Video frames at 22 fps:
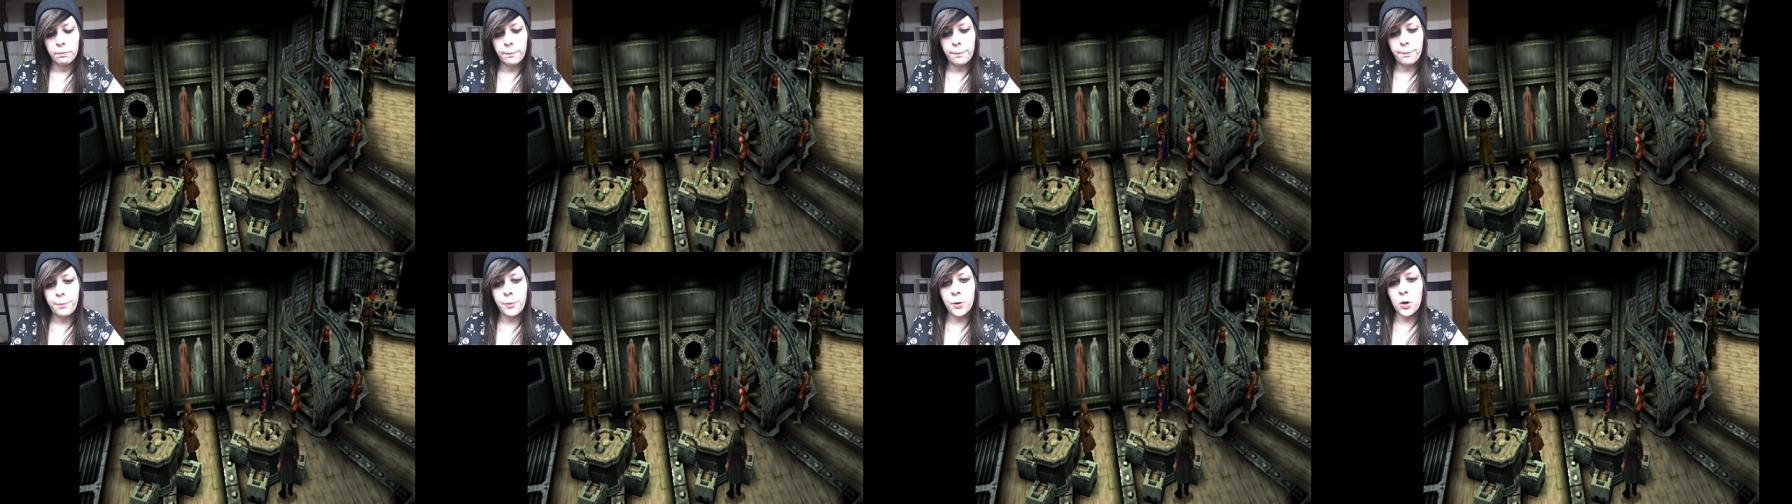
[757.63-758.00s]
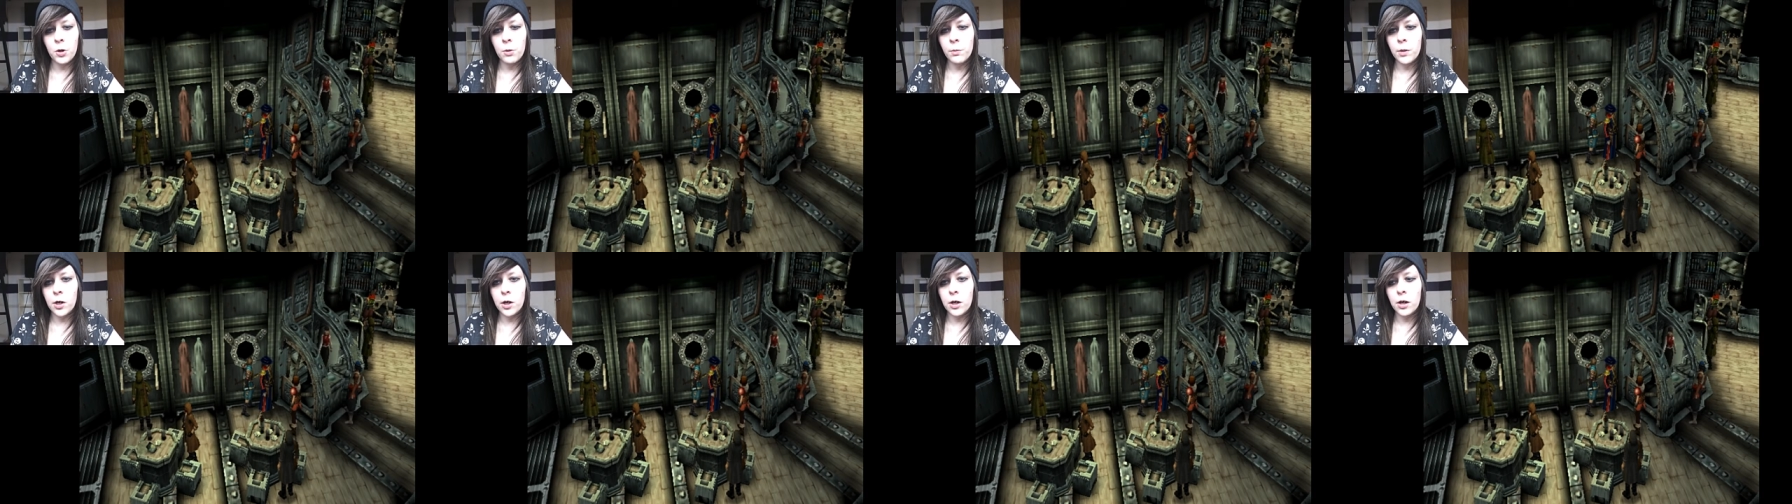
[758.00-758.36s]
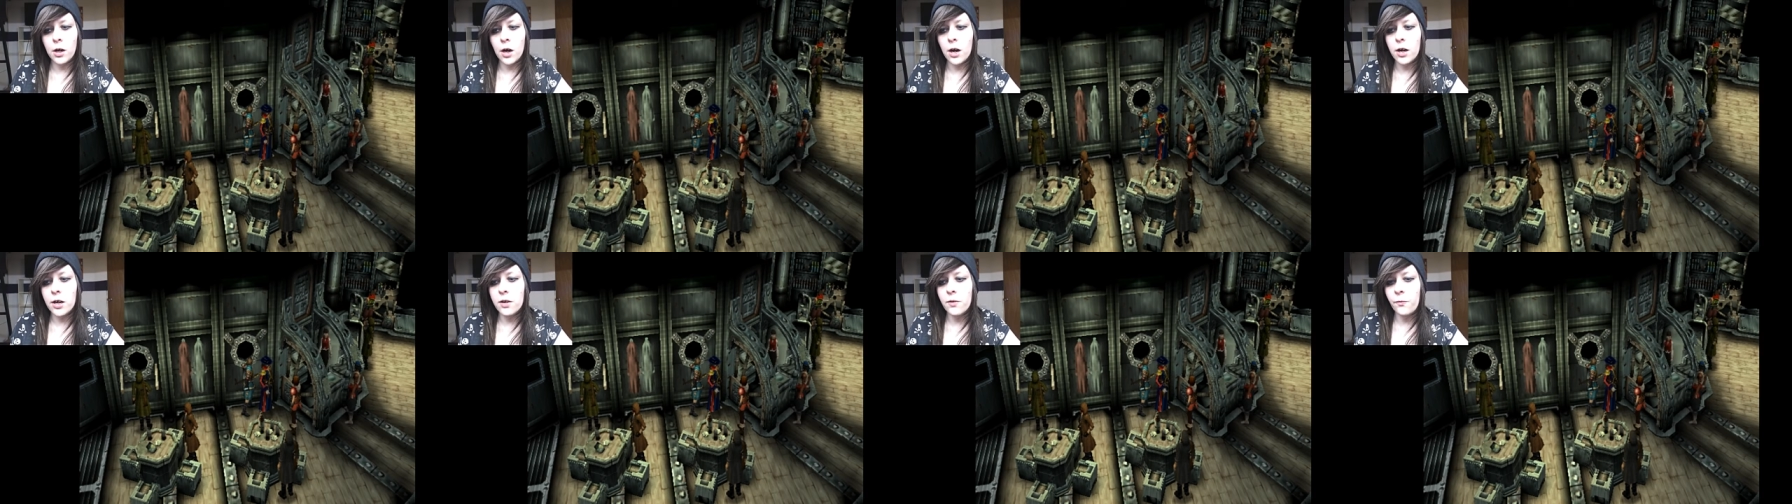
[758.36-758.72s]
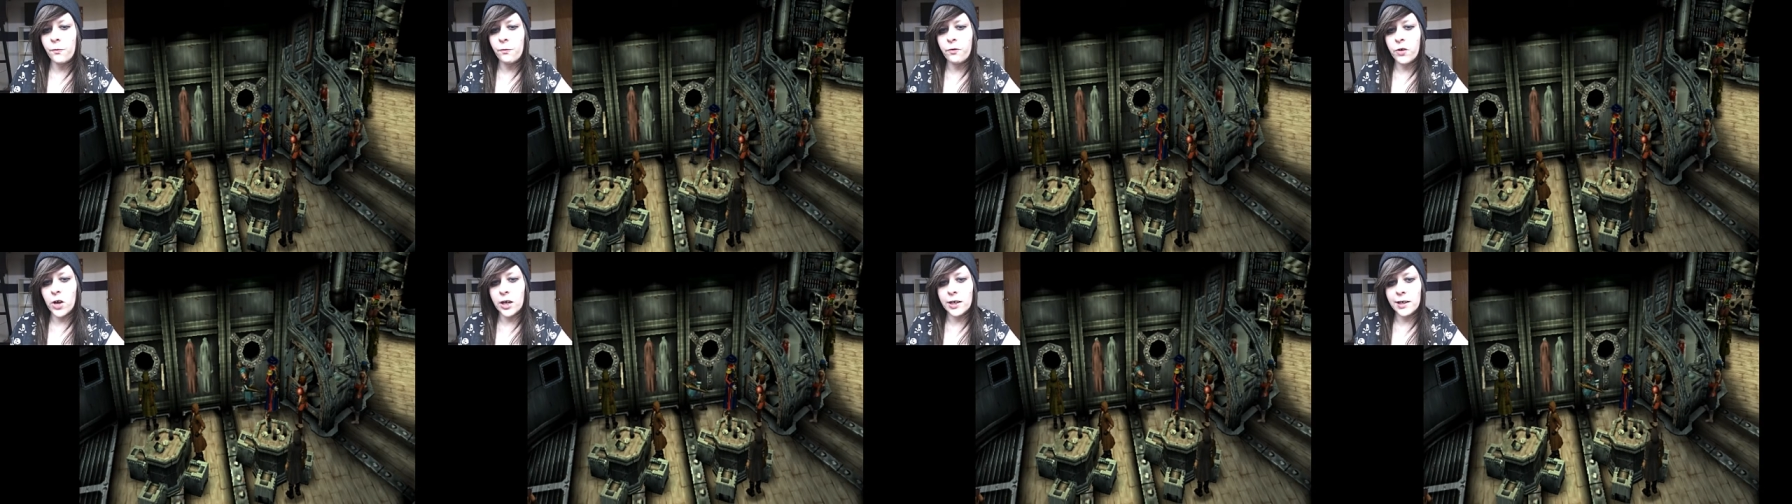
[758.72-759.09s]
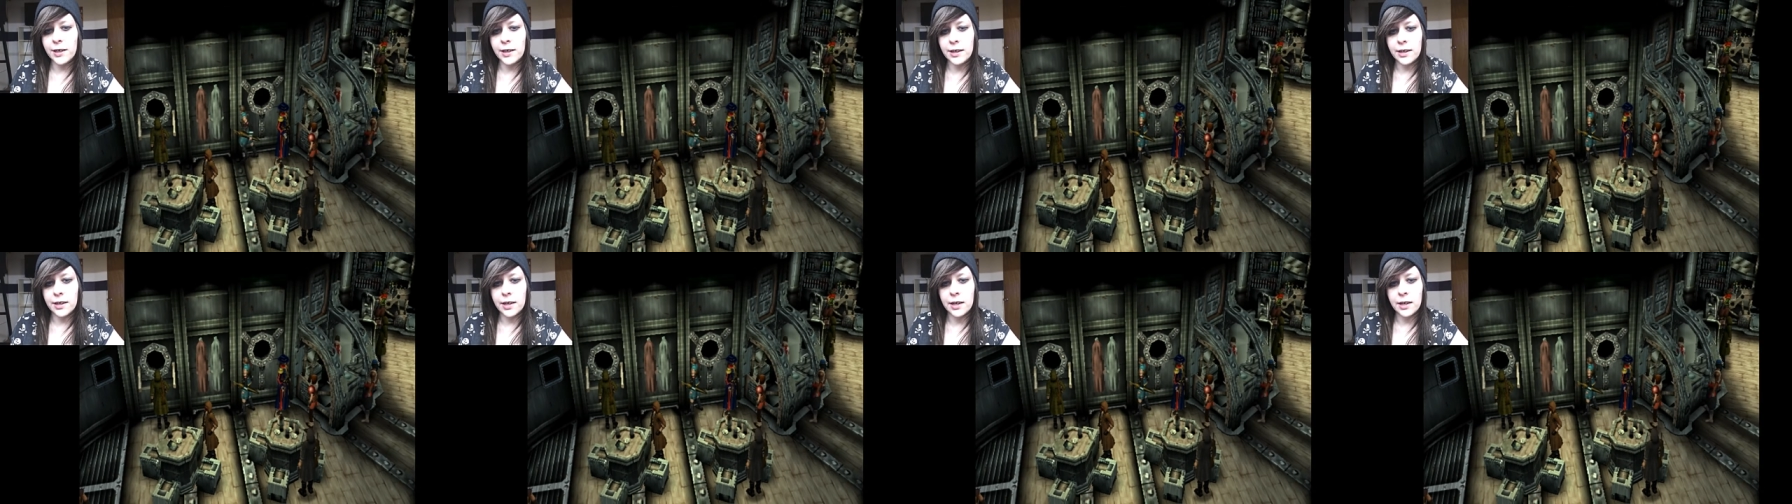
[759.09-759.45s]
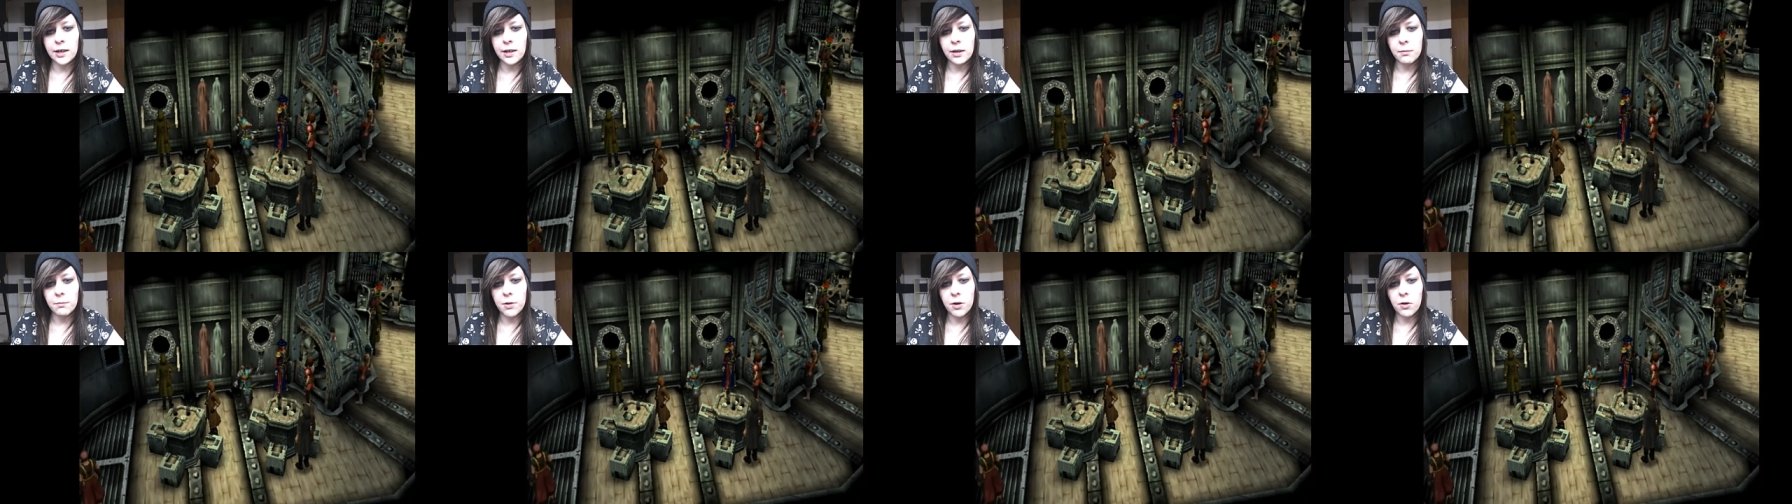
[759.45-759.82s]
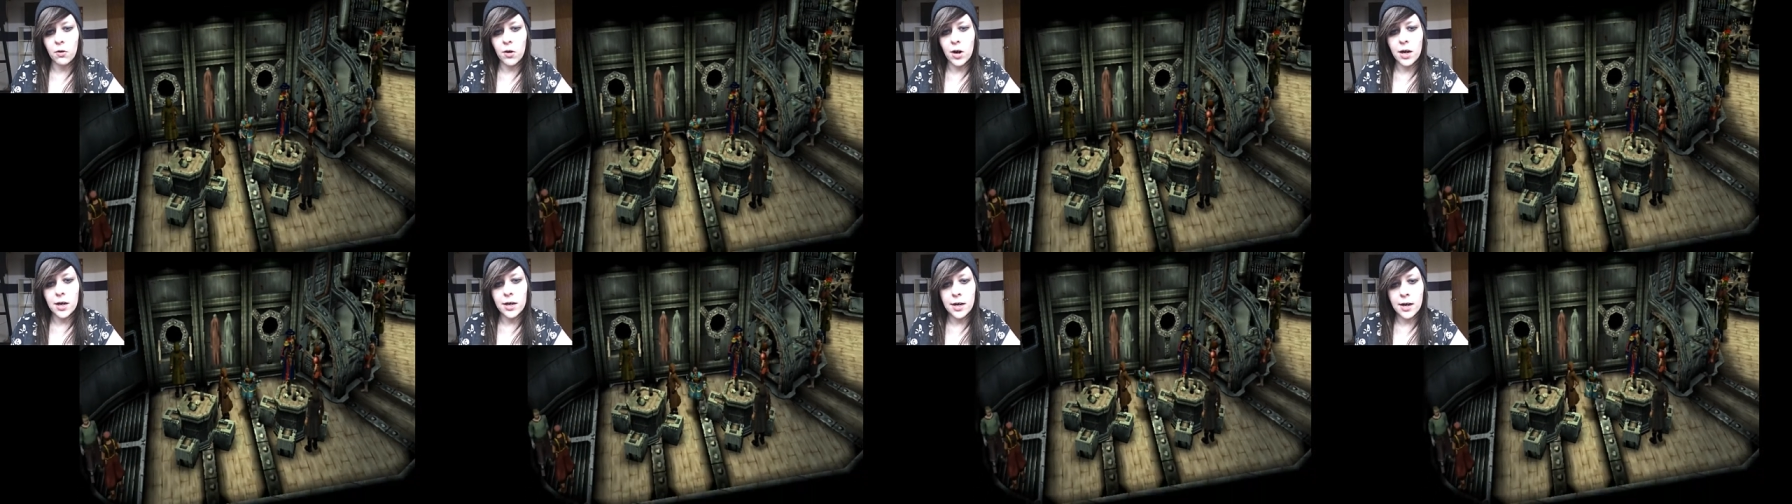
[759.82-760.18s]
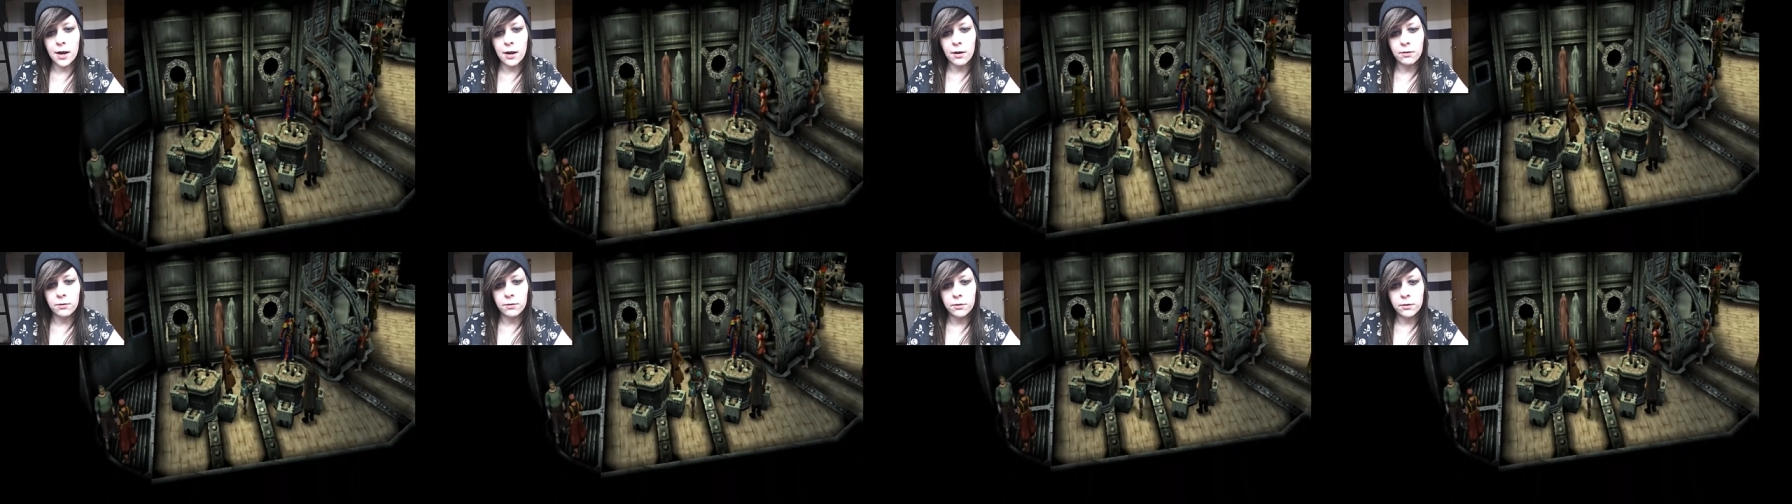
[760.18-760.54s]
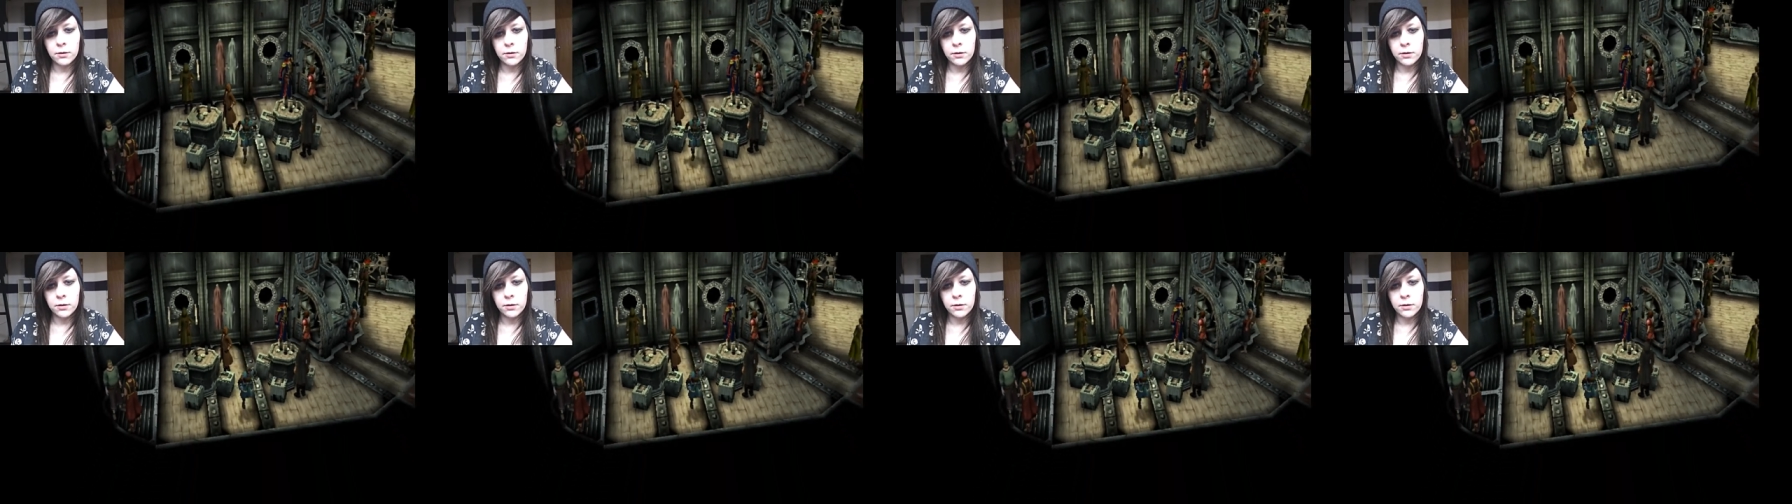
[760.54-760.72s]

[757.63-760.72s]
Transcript: Boomer, are you fucking kidding me right now?